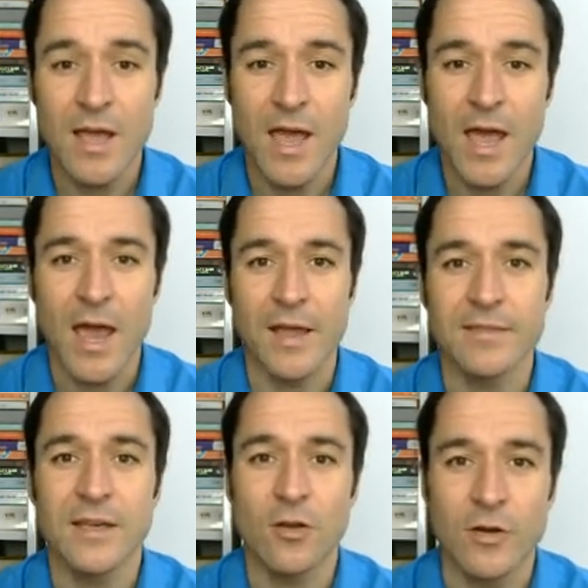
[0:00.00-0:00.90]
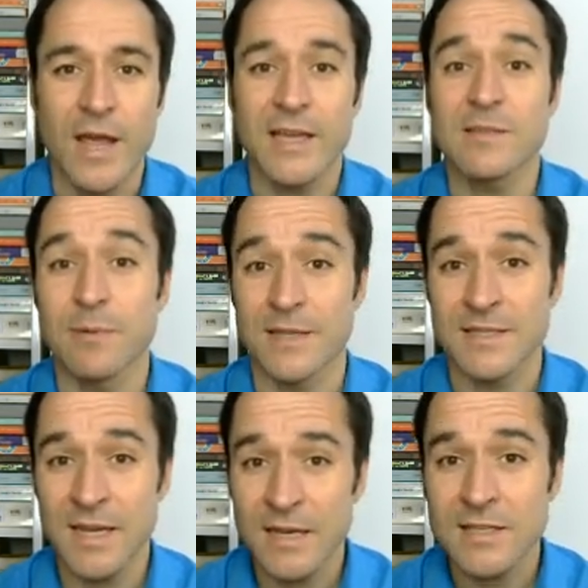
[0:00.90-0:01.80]
And then on x plus
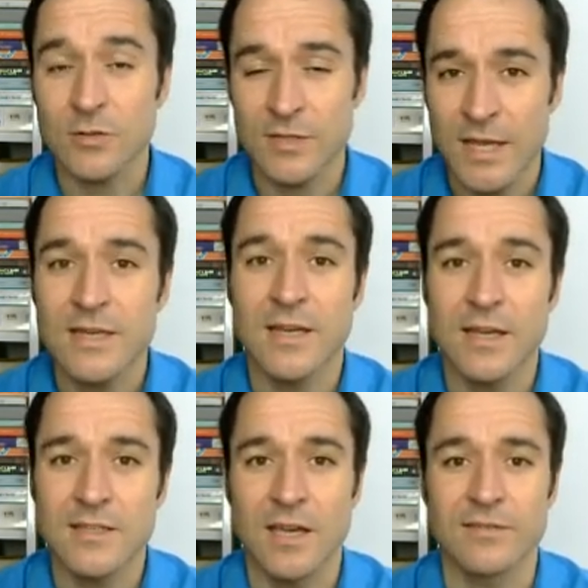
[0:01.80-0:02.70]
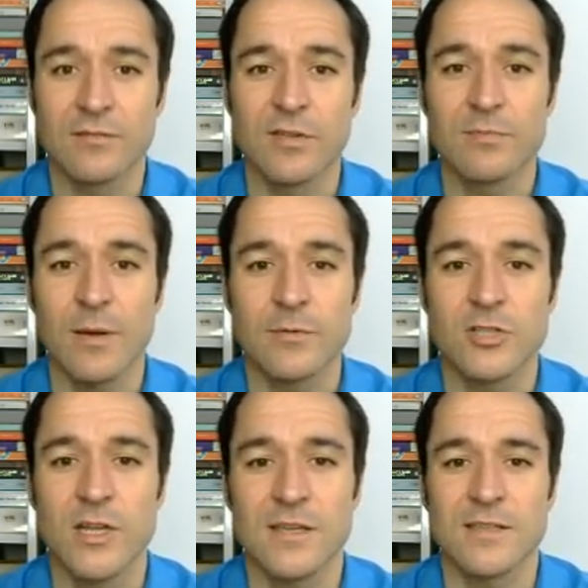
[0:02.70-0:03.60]
10, so 10 days after we've published the
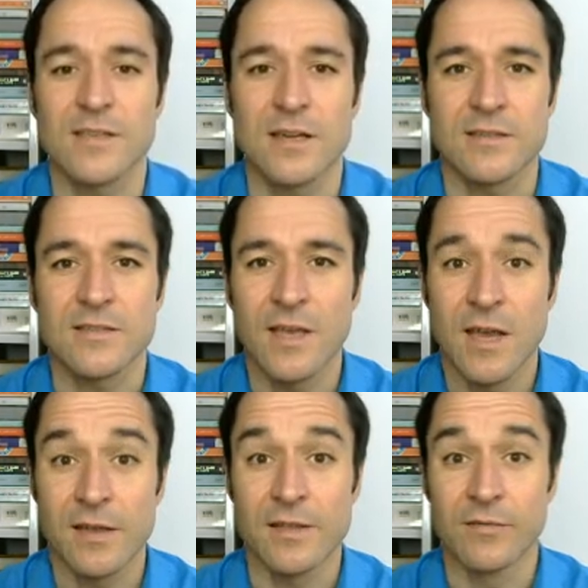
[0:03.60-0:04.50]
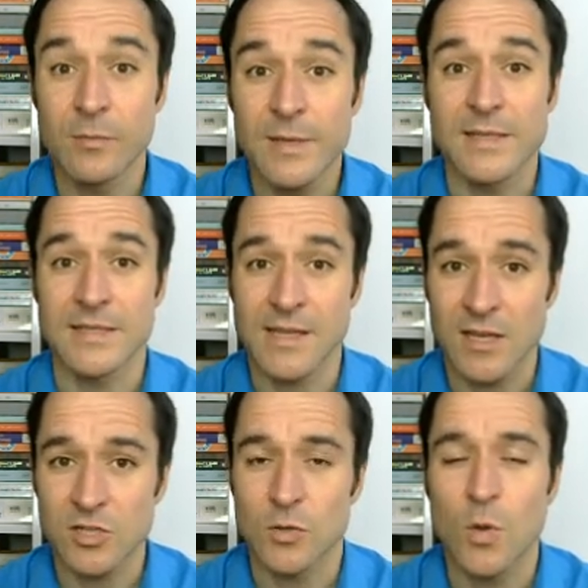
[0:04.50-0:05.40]
exercises, there will be a
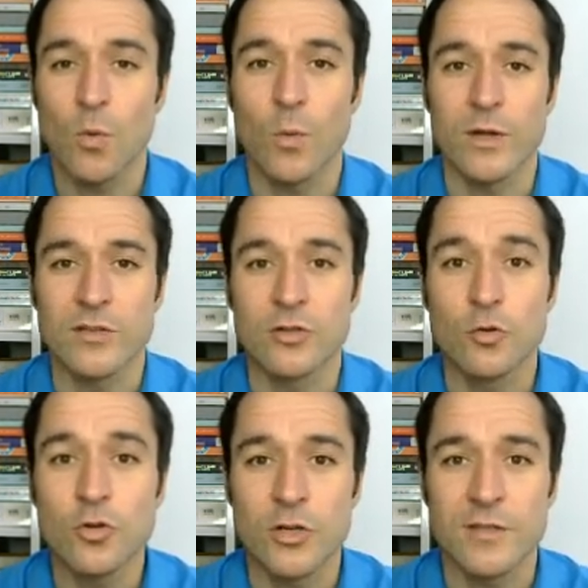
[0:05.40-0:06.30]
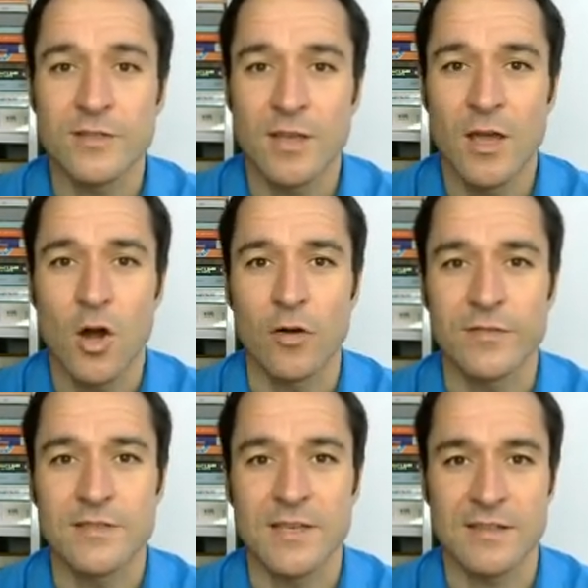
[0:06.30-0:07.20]
discussion where the solutions of
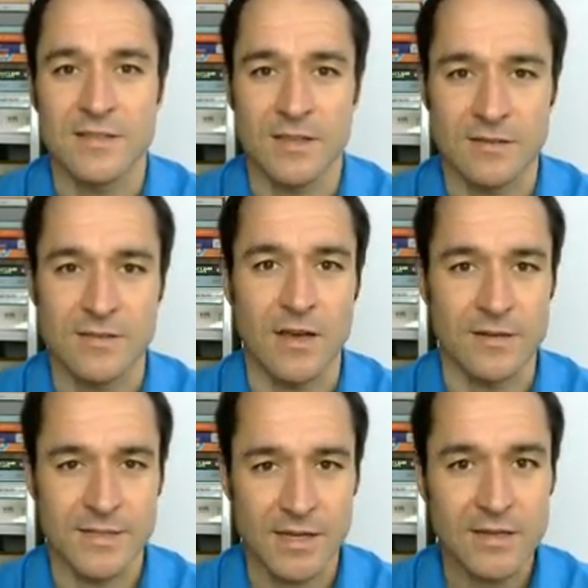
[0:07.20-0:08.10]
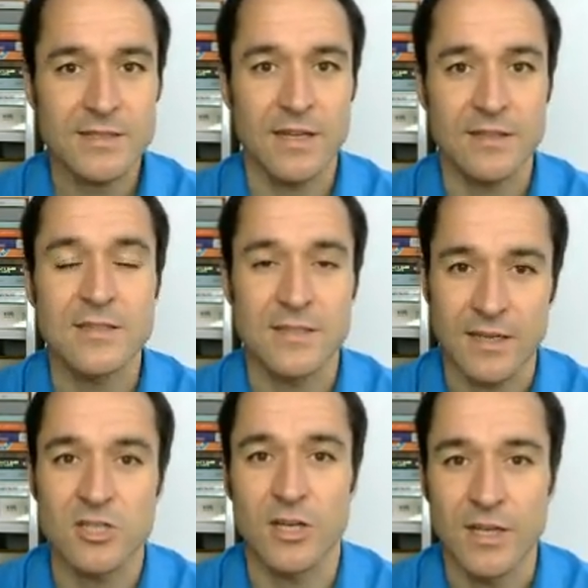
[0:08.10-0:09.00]
these exercises are discussed. And this is
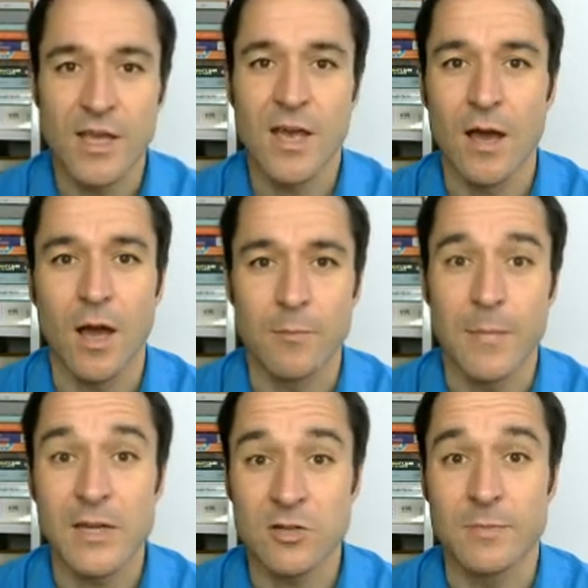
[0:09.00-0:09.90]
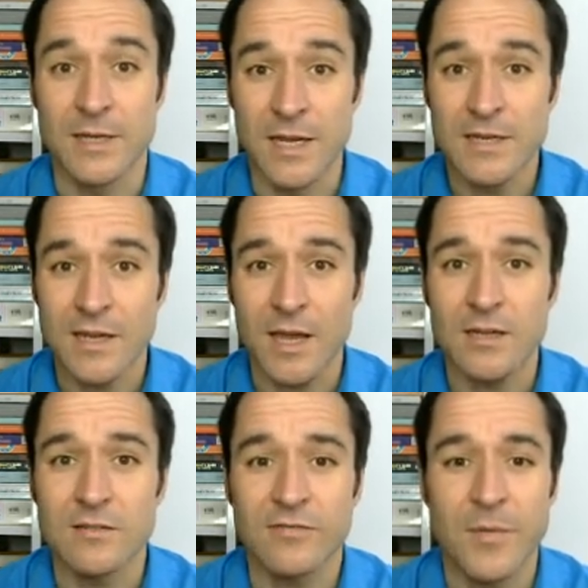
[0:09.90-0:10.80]
actually um, meant to be an
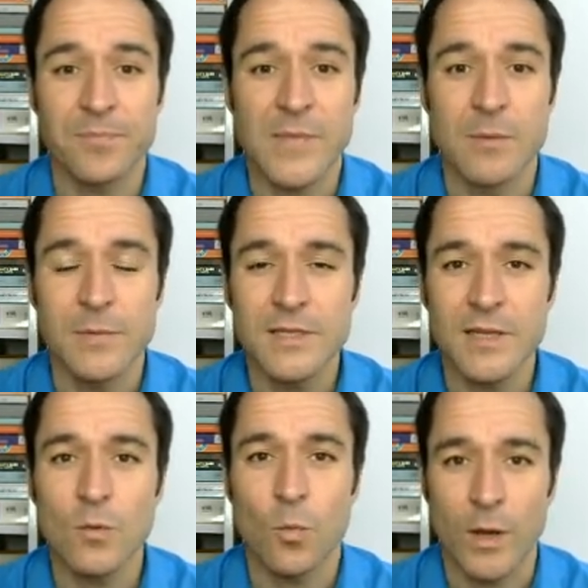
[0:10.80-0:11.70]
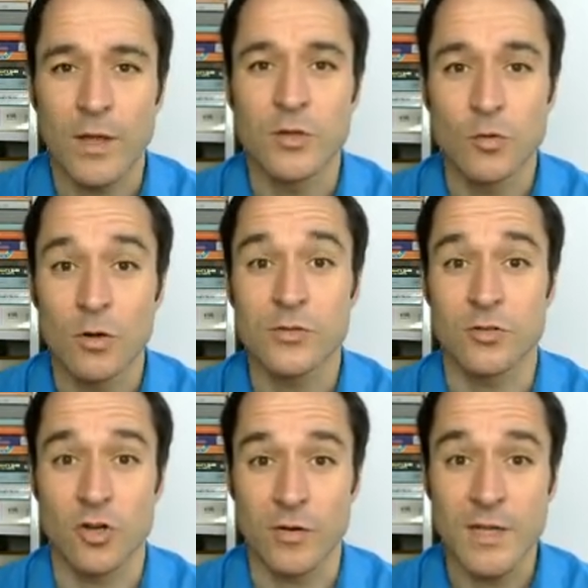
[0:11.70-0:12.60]
interactive meeting where you also
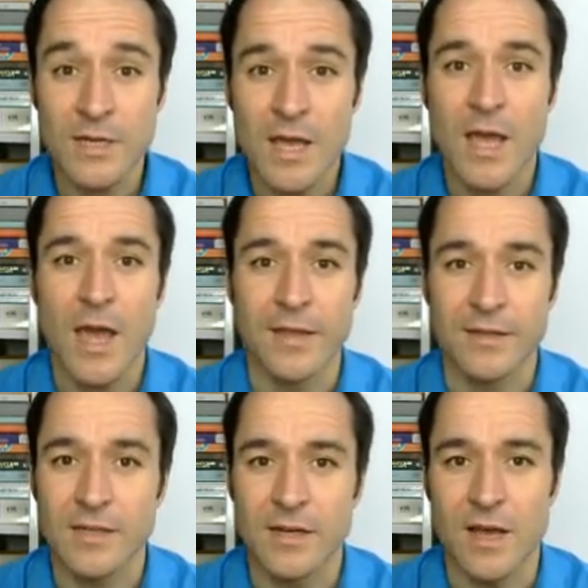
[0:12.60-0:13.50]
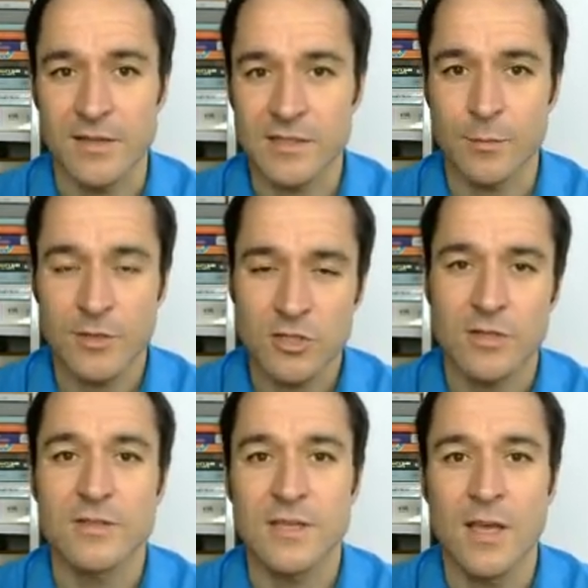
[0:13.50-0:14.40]
join in and then can ask
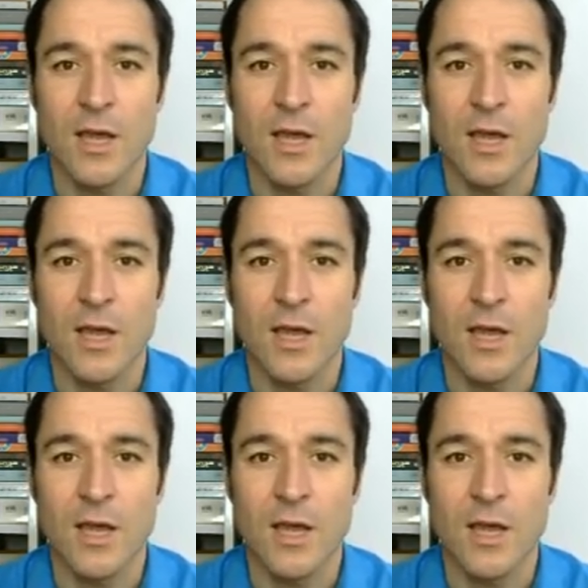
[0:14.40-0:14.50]
questions and